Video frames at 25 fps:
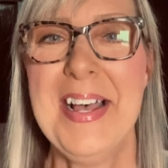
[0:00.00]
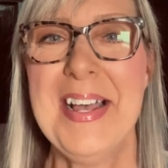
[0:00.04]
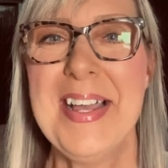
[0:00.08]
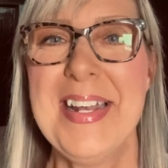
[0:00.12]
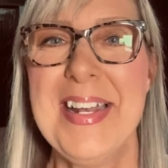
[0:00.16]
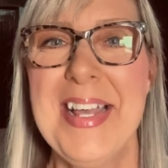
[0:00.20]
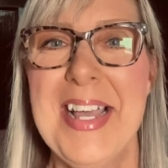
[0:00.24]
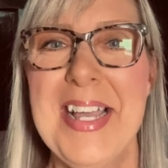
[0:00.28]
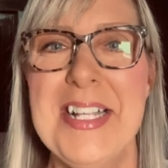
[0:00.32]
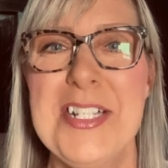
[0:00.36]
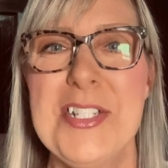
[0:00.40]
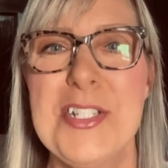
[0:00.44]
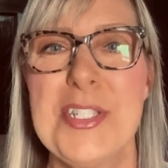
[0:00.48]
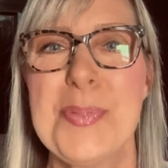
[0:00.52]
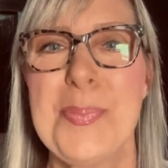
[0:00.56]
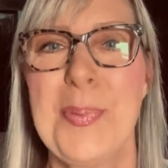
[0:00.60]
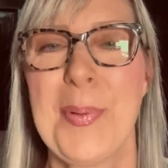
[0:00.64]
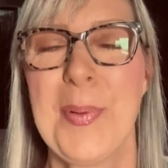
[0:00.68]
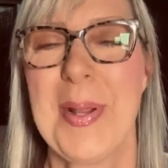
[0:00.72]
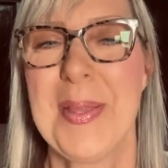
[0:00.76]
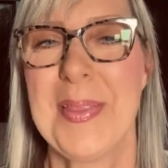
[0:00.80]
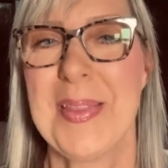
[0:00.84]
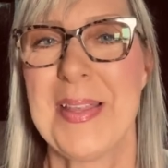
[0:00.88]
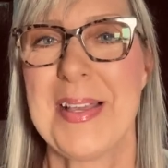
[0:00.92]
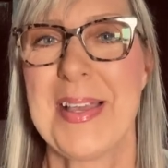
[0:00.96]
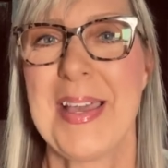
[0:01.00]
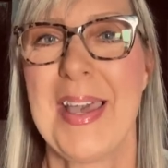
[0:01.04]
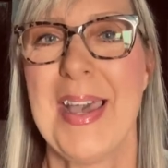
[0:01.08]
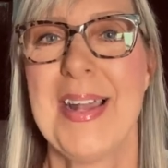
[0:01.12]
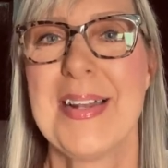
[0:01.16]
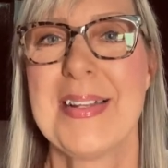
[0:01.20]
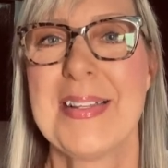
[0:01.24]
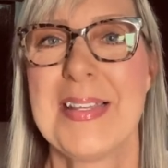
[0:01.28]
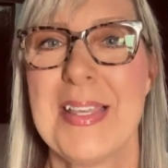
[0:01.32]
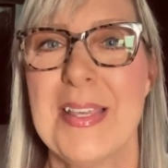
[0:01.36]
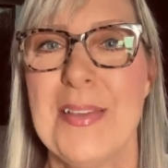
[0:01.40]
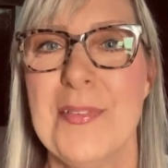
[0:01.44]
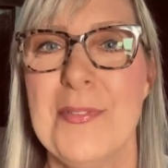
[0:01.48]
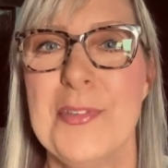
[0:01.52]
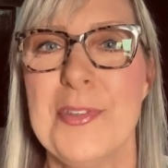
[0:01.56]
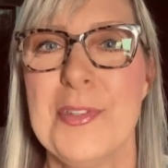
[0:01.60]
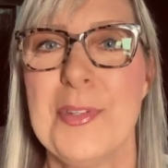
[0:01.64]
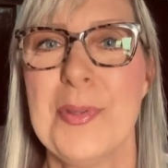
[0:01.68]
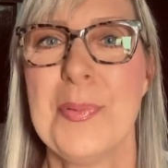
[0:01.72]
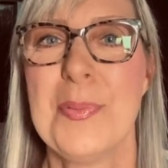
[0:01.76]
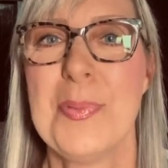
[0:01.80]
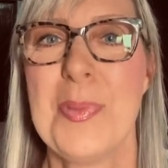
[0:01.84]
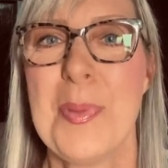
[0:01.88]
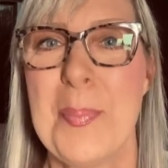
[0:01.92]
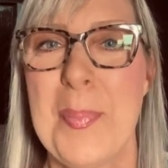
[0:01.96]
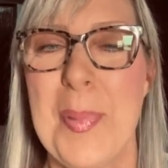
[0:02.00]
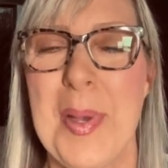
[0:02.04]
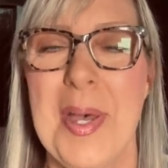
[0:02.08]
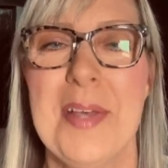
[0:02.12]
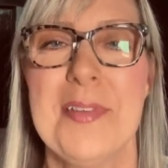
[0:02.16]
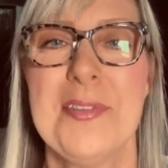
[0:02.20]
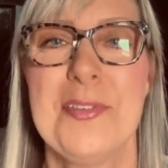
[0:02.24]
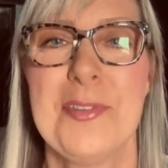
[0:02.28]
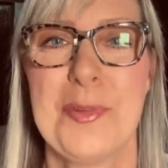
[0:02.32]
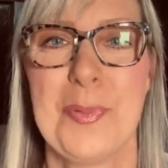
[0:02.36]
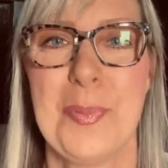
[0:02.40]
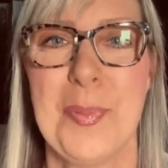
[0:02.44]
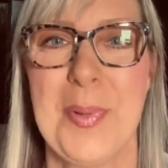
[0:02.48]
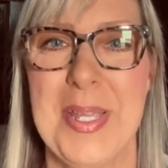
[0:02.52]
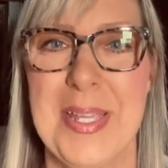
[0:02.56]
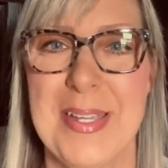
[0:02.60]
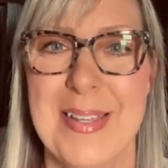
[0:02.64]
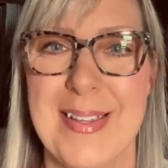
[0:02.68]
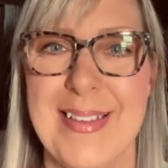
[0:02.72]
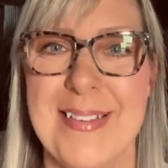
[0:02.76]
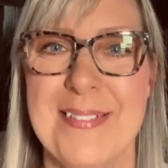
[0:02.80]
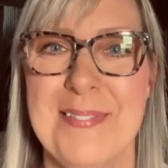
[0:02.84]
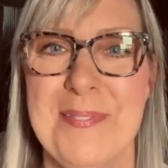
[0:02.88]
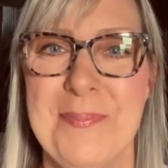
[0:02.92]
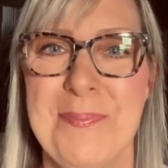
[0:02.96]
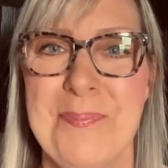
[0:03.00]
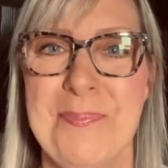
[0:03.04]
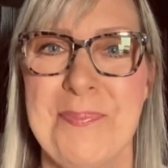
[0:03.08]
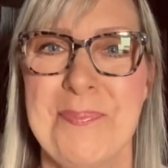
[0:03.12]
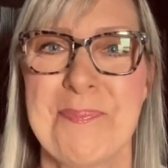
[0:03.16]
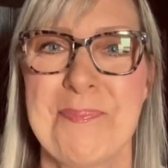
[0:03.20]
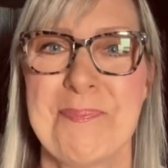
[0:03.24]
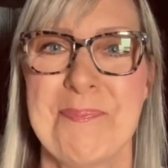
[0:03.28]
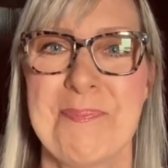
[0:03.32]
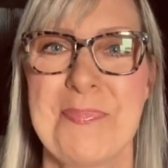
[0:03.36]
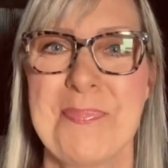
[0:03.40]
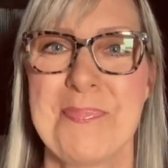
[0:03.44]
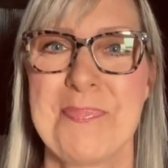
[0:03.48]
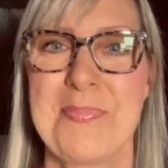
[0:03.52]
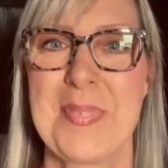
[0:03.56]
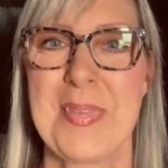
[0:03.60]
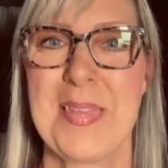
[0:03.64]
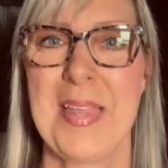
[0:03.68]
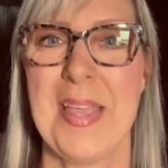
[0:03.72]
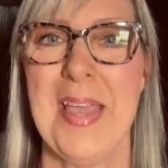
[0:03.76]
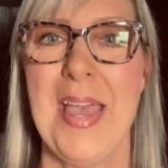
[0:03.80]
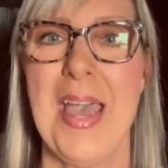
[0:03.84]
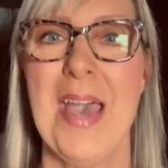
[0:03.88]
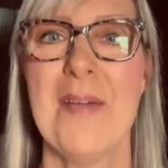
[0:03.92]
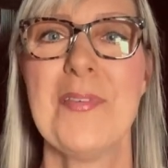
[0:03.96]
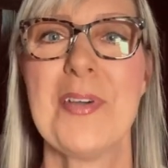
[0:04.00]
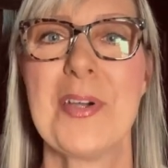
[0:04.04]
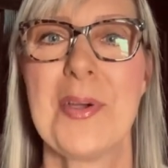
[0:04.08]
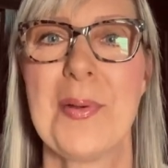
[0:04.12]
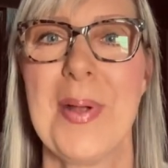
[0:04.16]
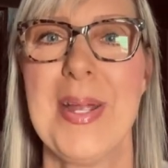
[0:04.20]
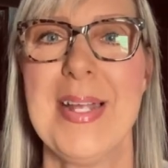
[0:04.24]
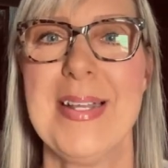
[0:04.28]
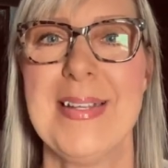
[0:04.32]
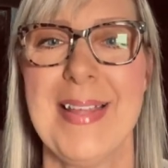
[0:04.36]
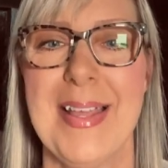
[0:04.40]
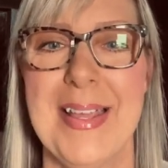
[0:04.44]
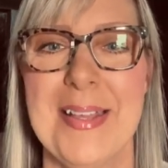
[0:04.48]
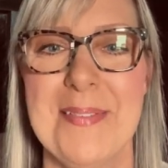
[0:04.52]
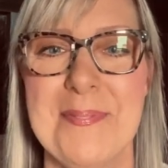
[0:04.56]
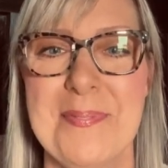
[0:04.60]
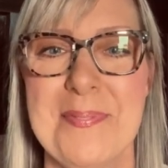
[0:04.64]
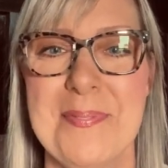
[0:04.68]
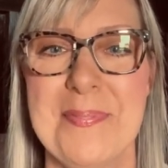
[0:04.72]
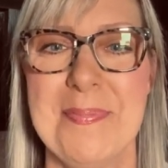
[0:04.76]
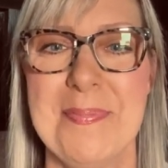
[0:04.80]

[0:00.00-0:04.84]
And I just pray that God gives you the best week. Have a great day.